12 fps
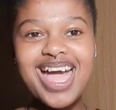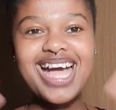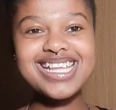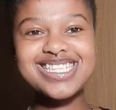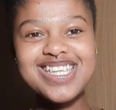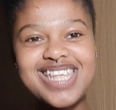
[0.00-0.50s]

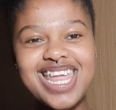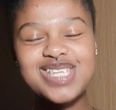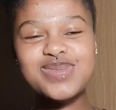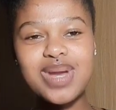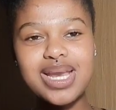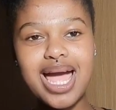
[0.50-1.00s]
Until the
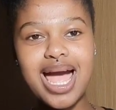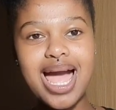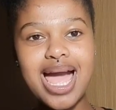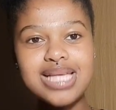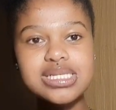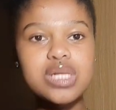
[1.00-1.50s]
next one,
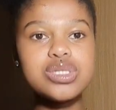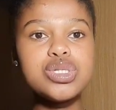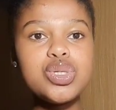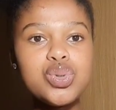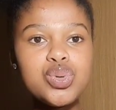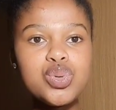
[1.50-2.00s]
guys, I'll see
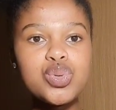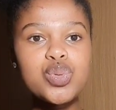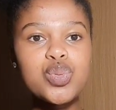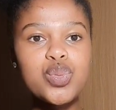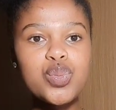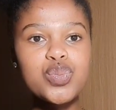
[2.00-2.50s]
you
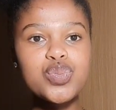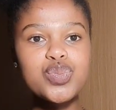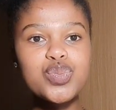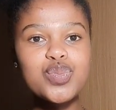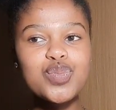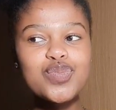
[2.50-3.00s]

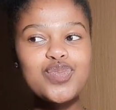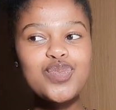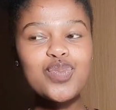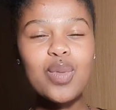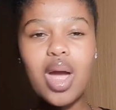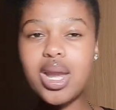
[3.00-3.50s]

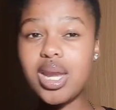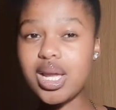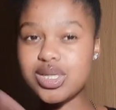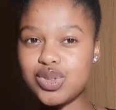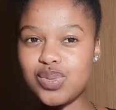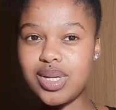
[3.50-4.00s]

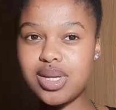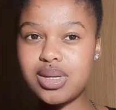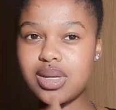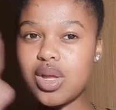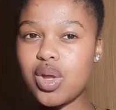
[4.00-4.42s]
next week.